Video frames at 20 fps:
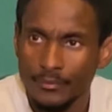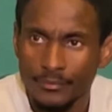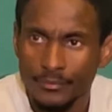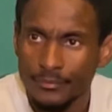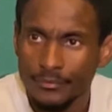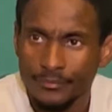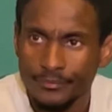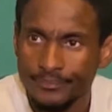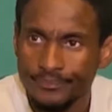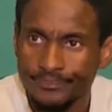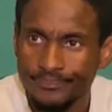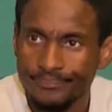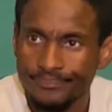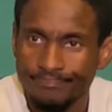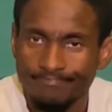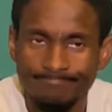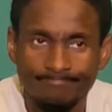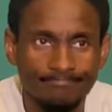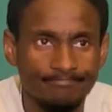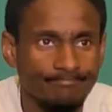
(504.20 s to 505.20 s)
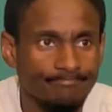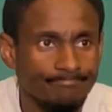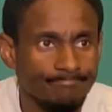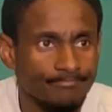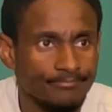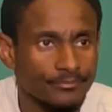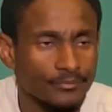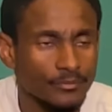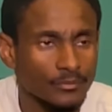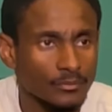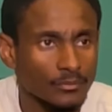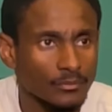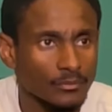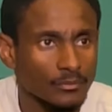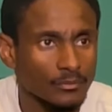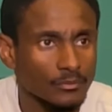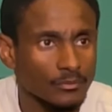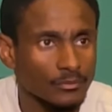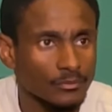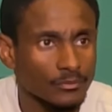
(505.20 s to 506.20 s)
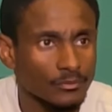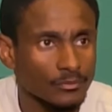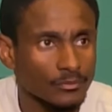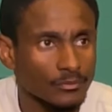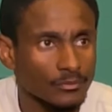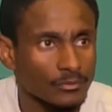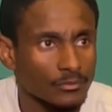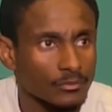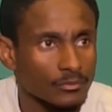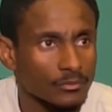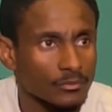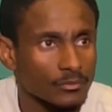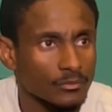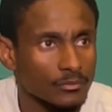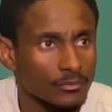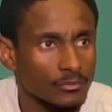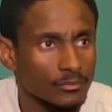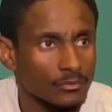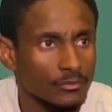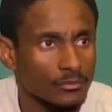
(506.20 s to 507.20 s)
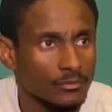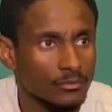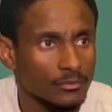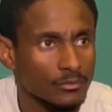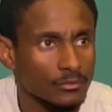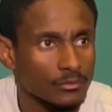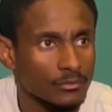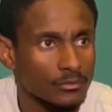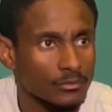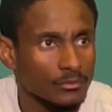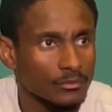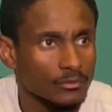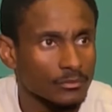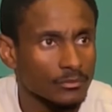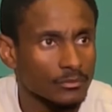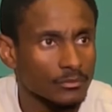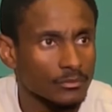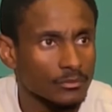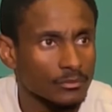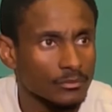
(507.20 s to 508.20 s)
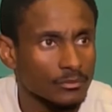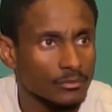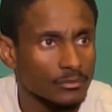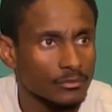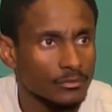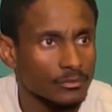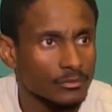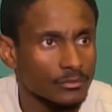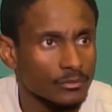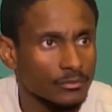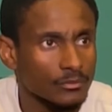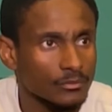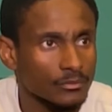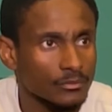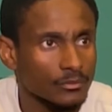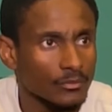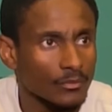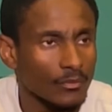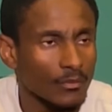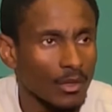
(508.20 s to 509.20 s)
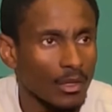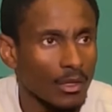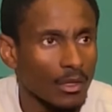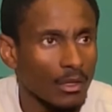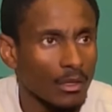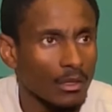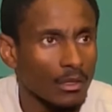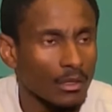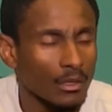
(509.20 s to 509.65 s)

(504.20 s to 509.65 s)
[no speech]